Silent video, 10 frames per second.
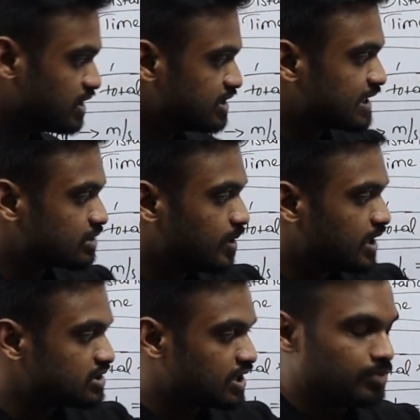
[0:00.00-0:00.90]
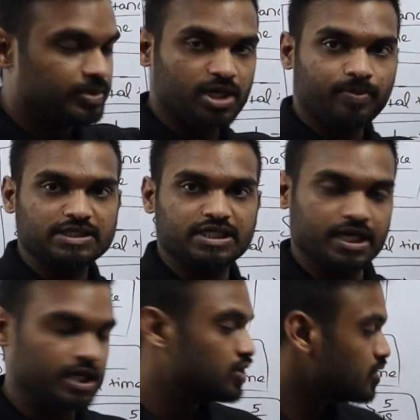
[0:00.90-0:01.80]
with this x minus 10 meter per
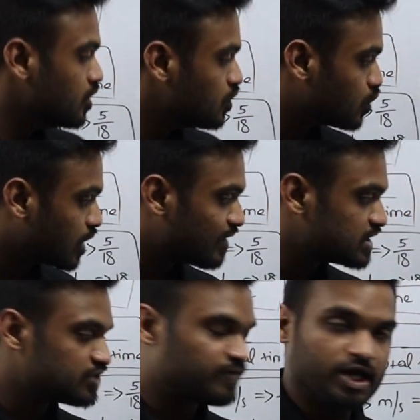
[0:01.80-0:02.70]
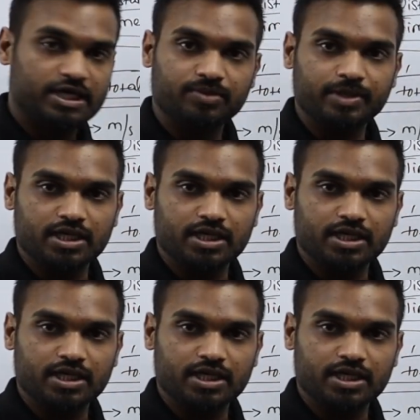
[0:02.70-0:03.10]
second, to cover this 500